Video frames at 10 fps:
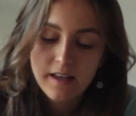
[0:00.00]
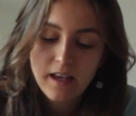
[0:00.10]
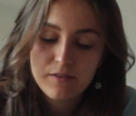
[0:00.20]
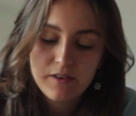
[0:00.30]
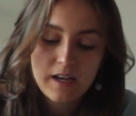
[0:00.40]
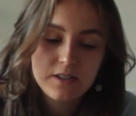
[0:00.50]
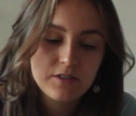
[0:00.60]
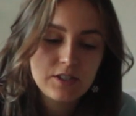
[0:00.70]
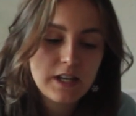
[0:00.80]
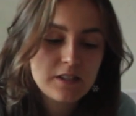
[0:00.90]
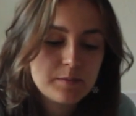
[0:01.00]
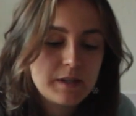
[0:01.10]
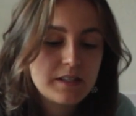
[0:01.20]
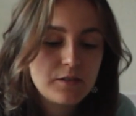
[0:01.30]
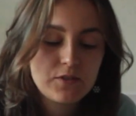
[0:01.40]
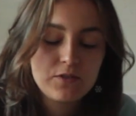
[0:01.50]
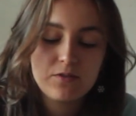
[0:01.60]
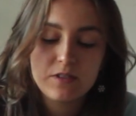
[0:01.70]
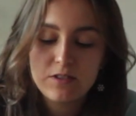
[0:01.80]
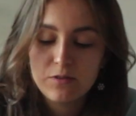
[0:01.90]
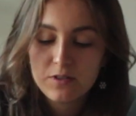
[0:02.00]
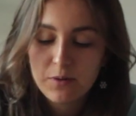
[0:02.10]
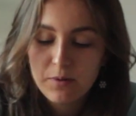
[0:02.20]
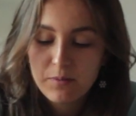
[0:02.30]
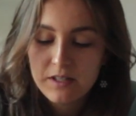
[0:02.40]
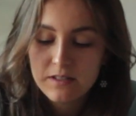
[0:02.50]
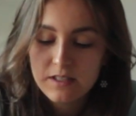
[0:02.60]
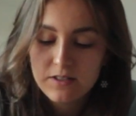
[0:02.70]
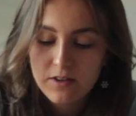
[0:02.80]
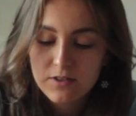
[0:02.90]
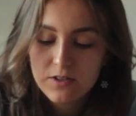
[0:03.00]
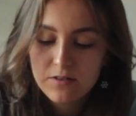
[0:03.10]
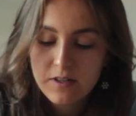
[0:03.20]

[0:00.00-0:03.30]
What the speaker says: if I should challenge myself to do a dopamine detox too.